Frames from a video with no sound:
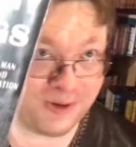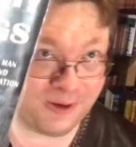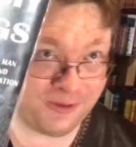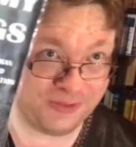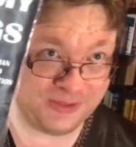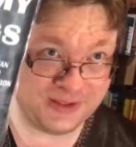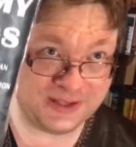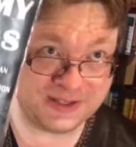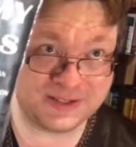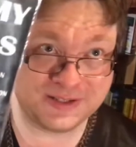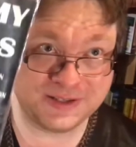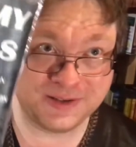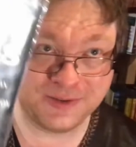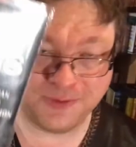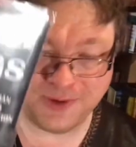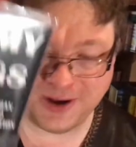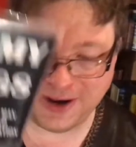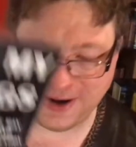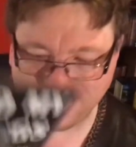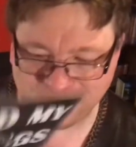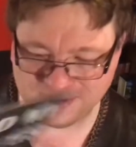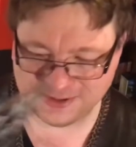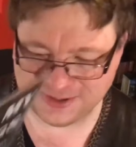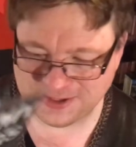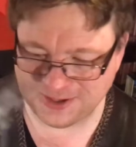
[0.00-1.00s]
on this
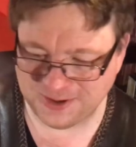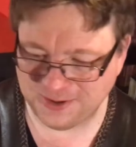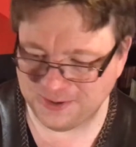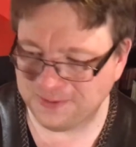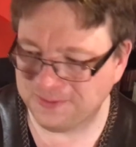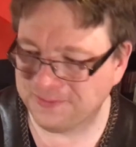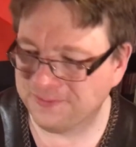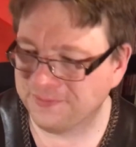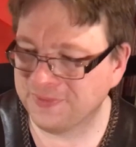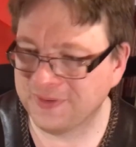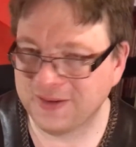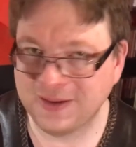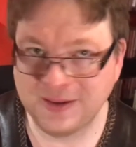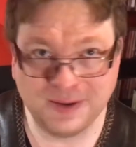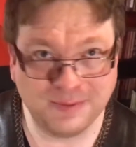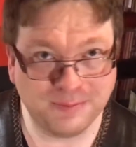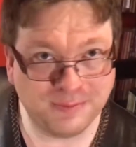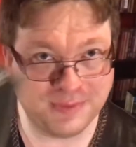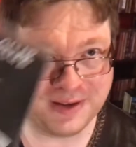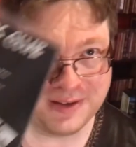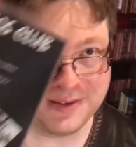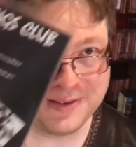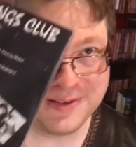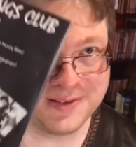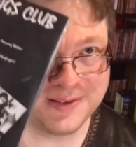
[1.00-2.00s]
record, so,
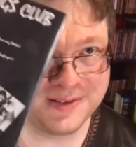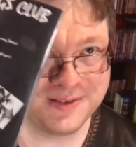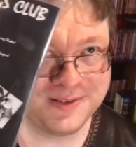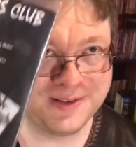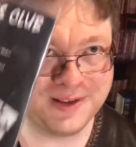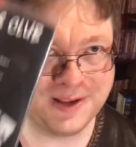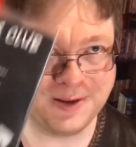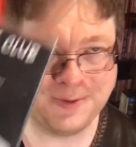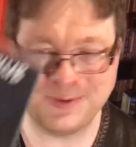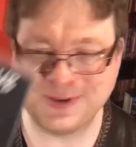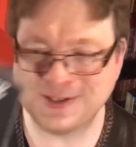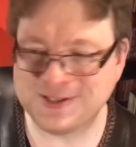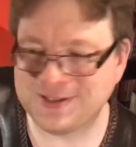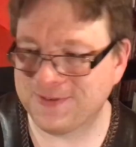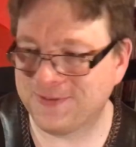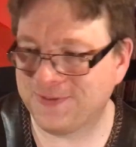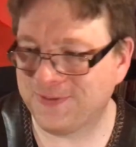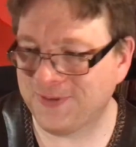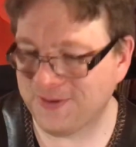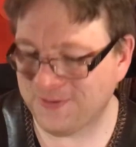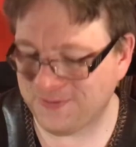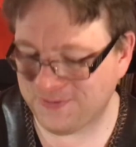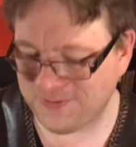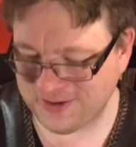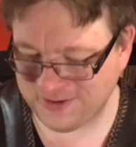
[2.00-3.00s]
but it was a
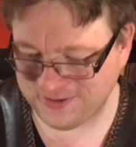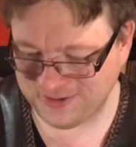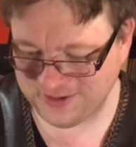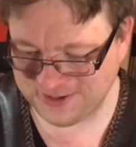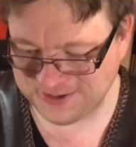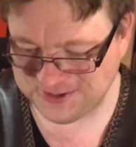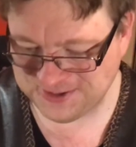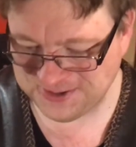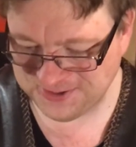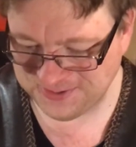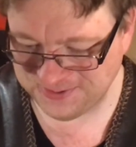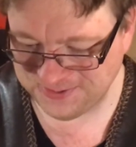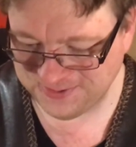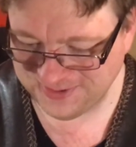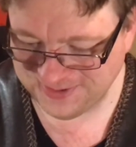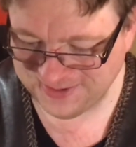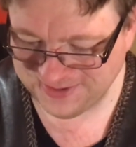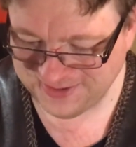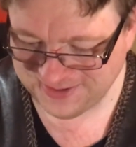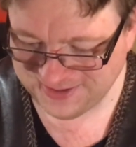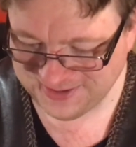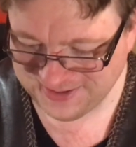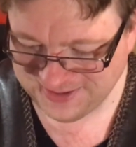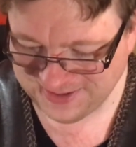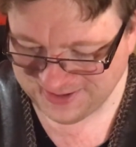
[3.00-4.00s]
fun issue.
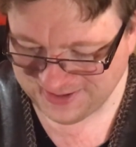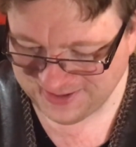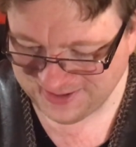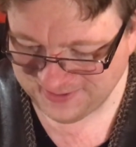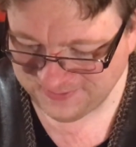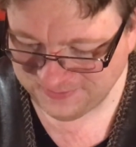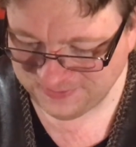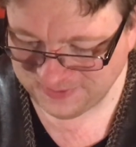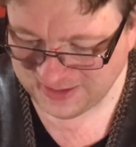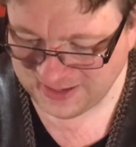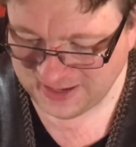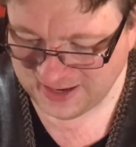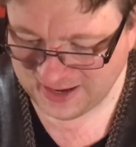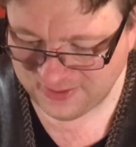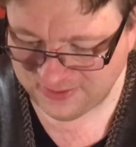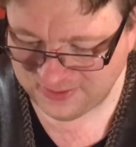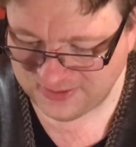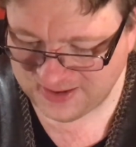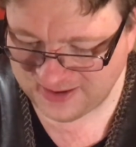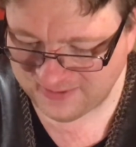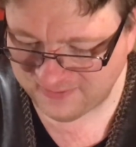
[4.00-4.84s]
And